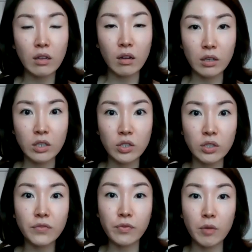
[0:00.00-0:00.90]
and
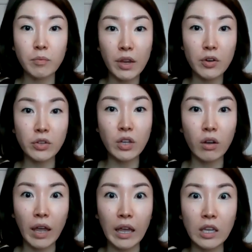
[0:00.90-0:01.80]
auditions from their
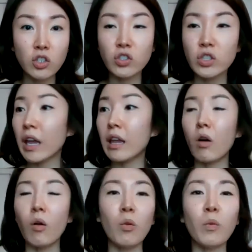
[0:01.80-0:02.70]
young age they
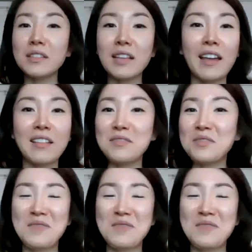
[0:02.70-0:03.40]
always had